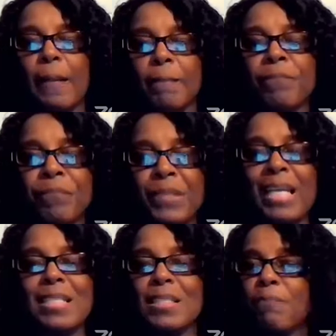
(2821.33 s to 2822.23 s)
that
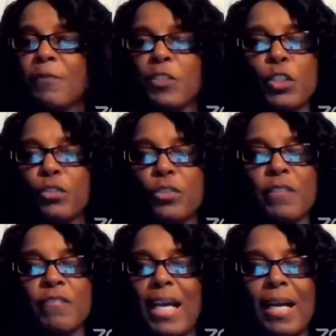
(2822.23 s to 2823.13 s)
as
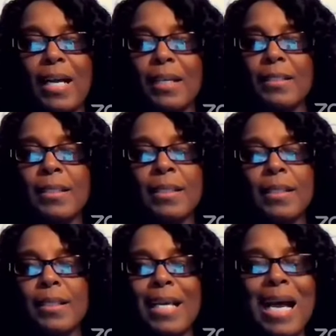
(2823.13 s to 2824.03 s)
children of God.
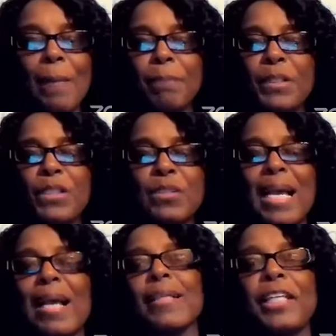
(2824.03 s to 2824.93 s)
God
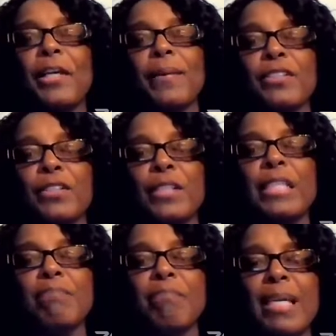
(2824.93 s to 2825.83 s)
builds our character.
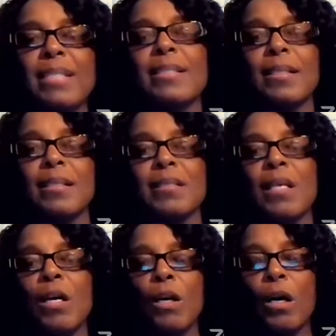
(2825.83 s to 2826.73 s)
He makes
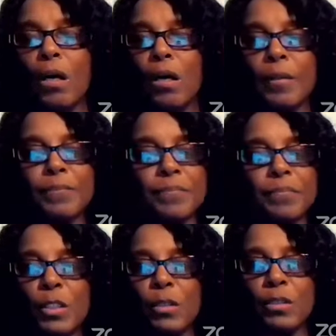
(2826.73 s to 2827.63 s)
us uh,
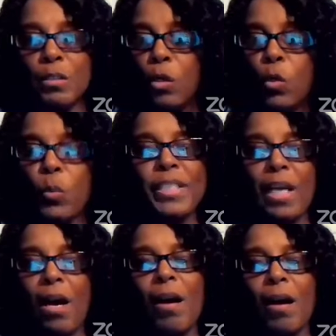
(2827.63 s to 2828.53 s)
to who
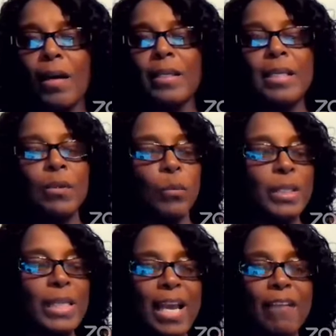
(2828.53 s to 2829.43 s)
we are.
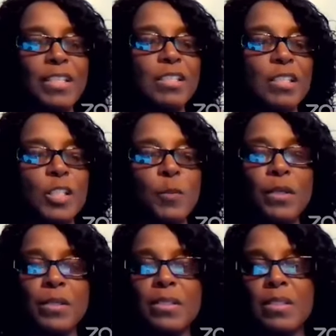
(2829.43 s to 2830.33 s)
We have these
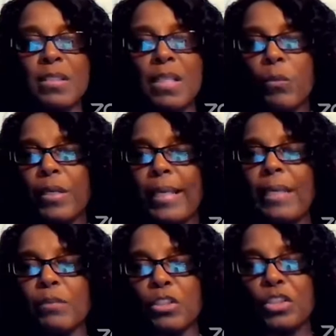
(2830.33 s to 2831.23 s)
experiences that we're
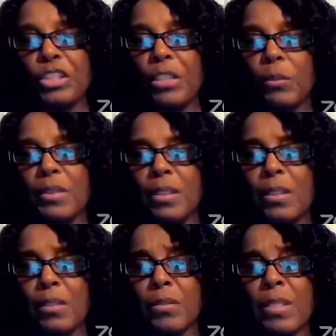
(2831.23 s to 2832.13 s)
able to share with
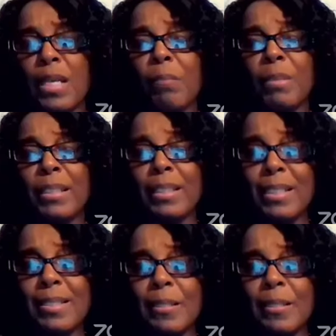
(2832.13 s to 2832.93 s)
others. But